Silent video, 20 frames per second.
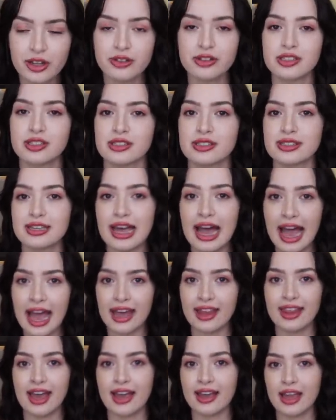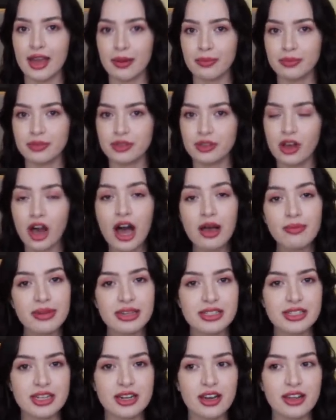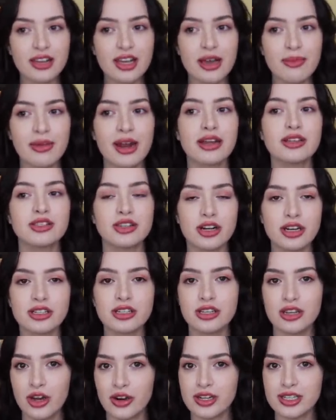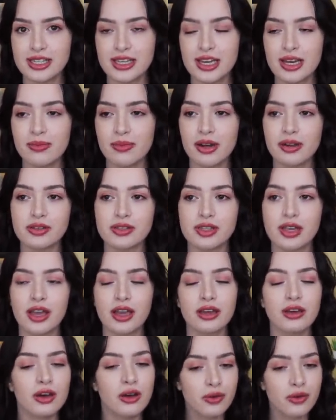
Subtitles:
there was this guy that kept commenting on them, and I started to notice him, and I was like,